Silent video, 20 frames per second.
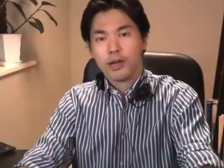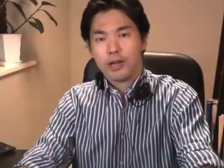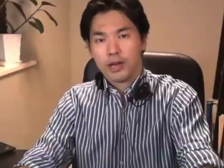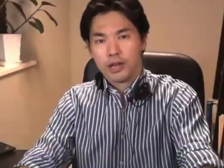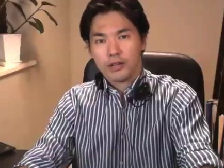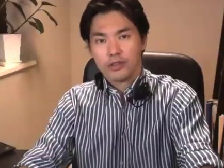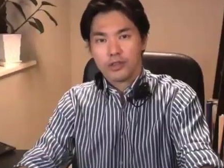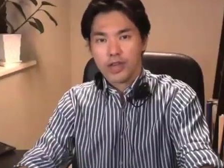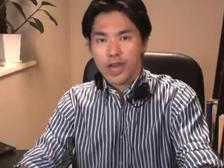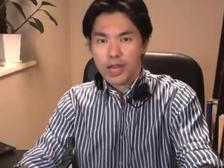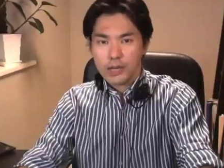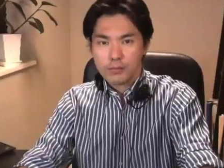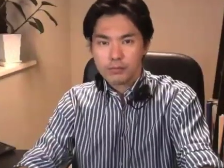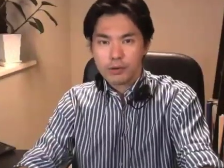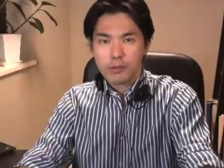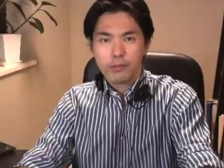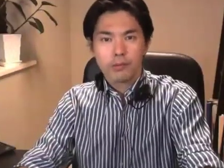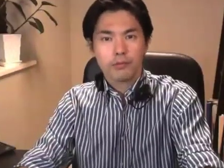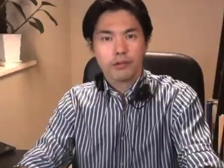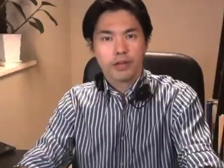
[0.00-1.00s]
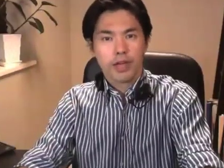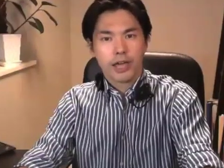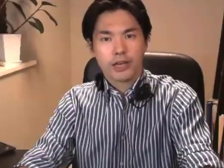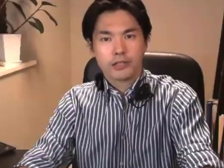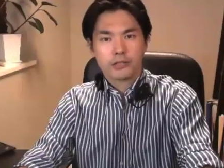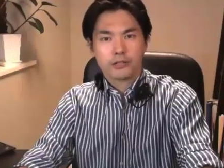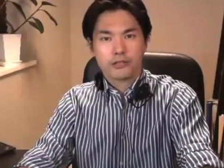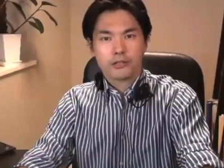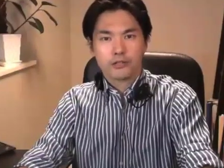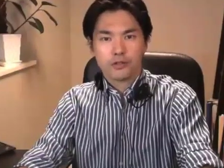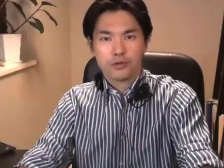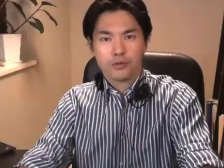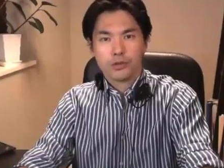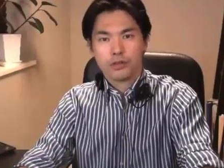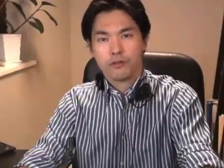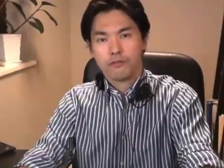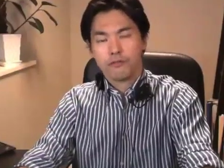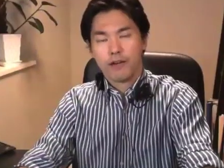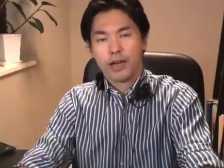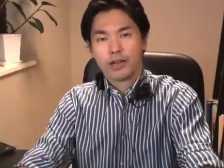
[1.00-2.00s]
and that probably has to do with the
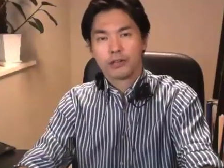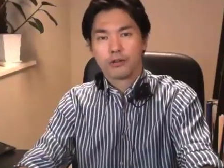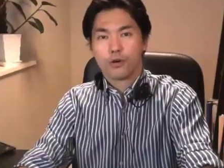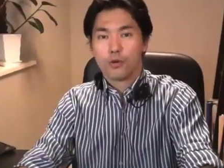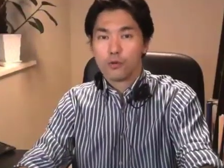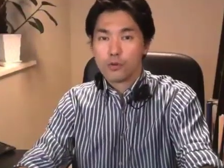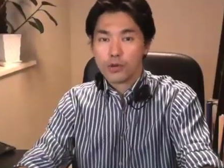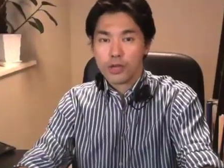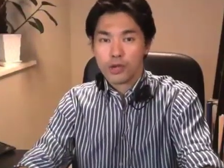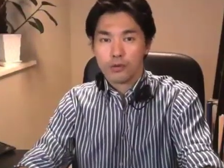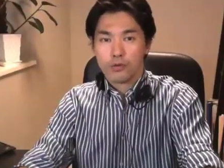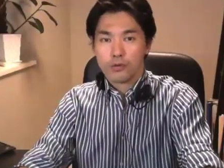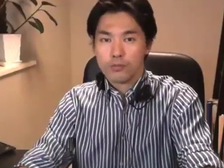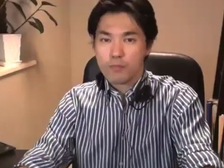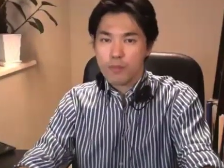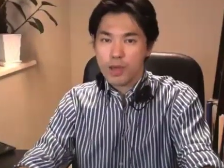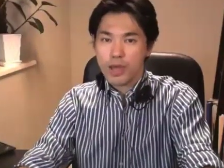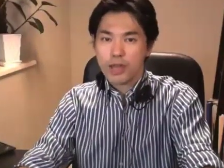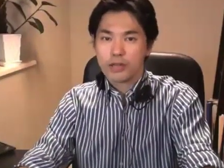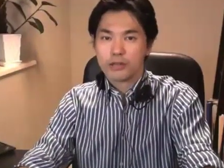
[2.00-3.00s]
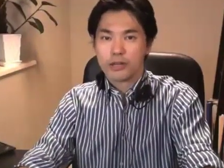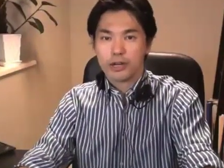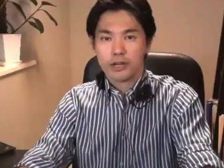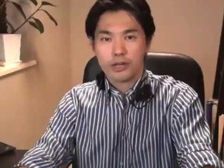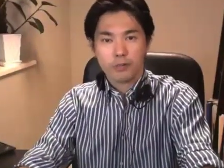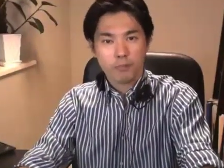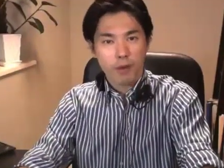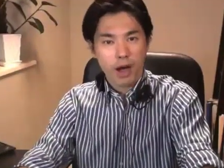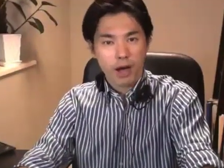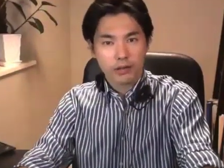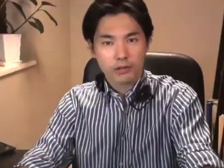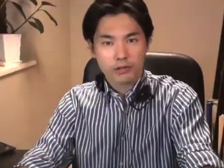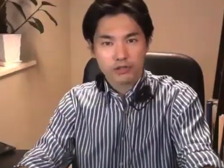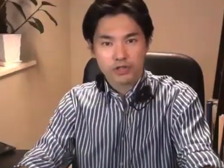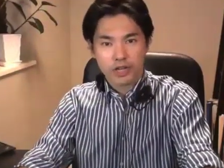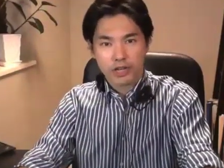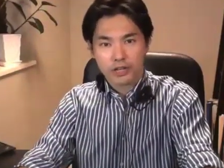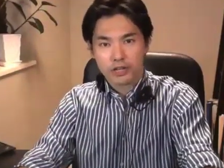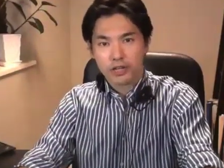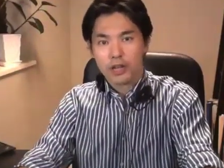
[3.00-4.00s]
fact Horie remained
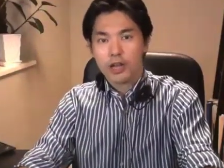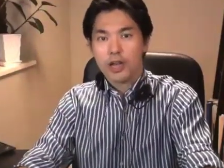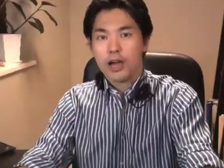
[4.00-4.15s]
unapologetic,